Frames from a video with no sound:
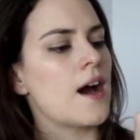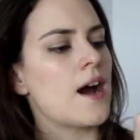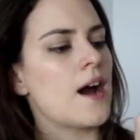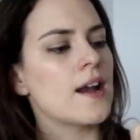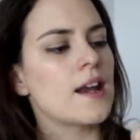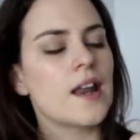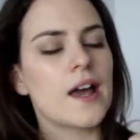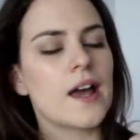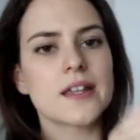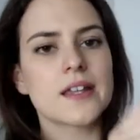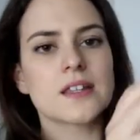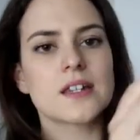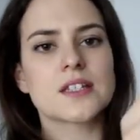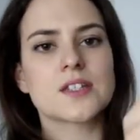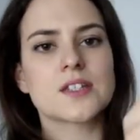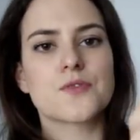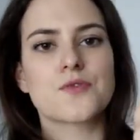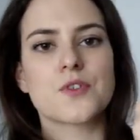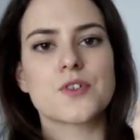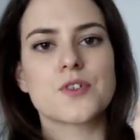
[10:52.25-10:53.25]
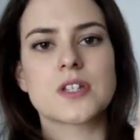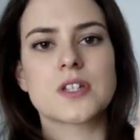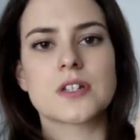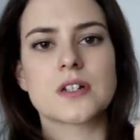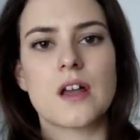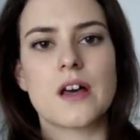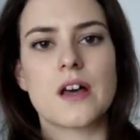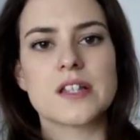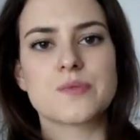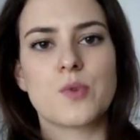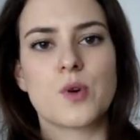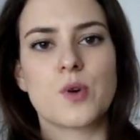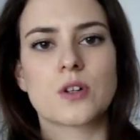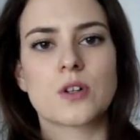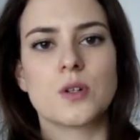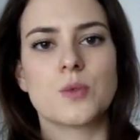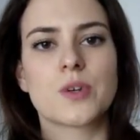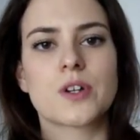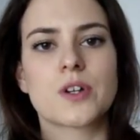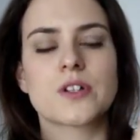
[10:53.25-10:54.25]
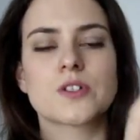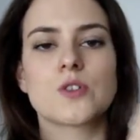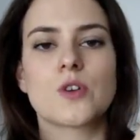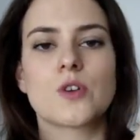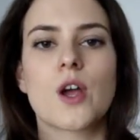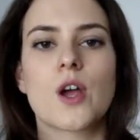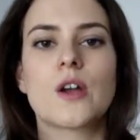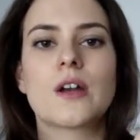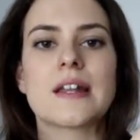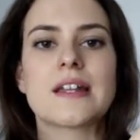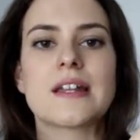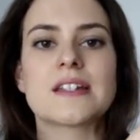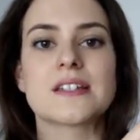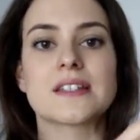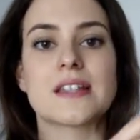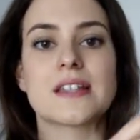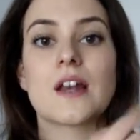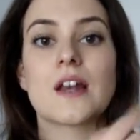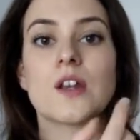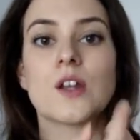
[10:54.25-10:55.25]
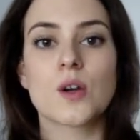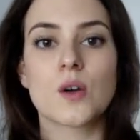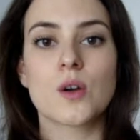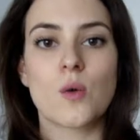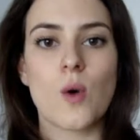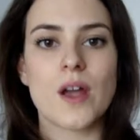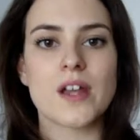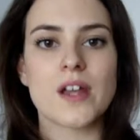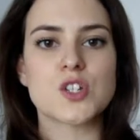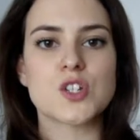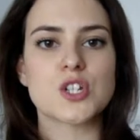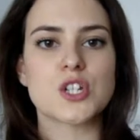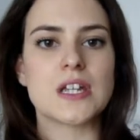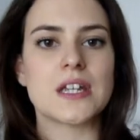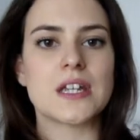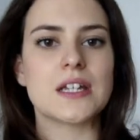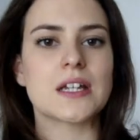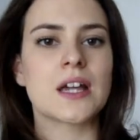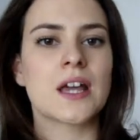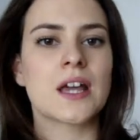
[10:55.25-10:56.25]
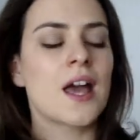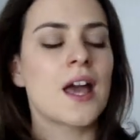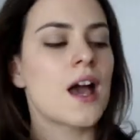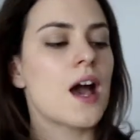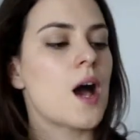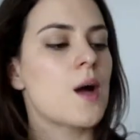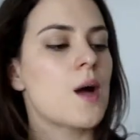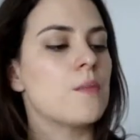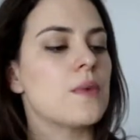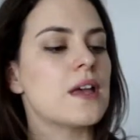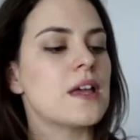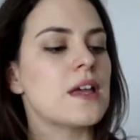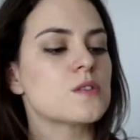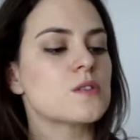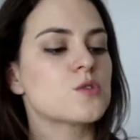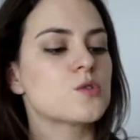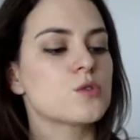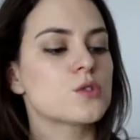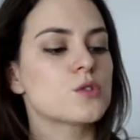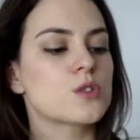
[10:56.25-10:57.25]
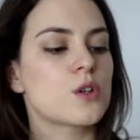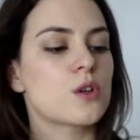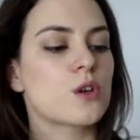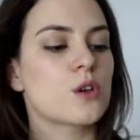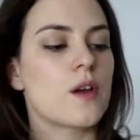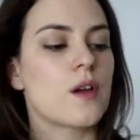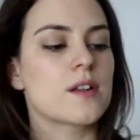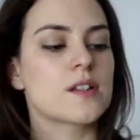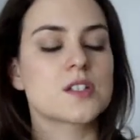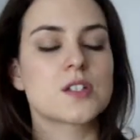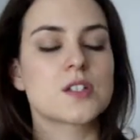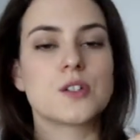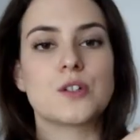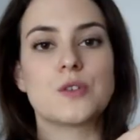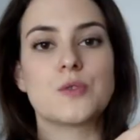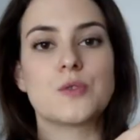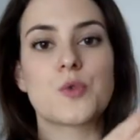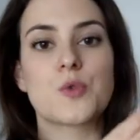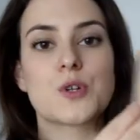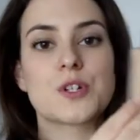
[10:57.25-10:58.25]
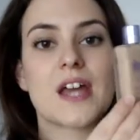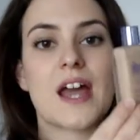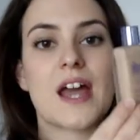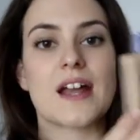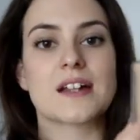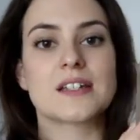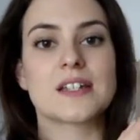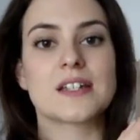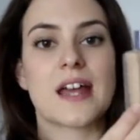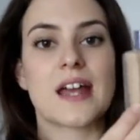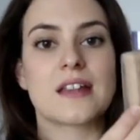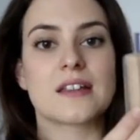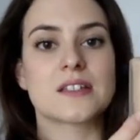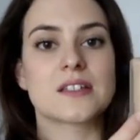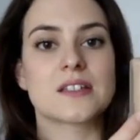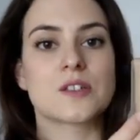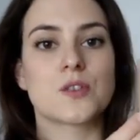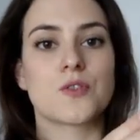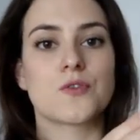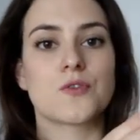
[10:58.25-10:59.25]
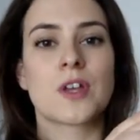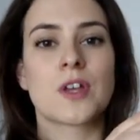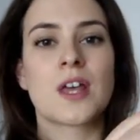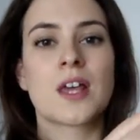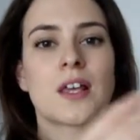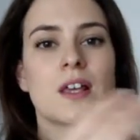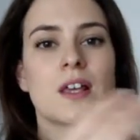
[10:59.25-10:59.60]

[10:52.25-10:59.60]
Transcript: I like that it's a frosted glass bottle, because not only does that look quite chic, it's also going to protect against sort of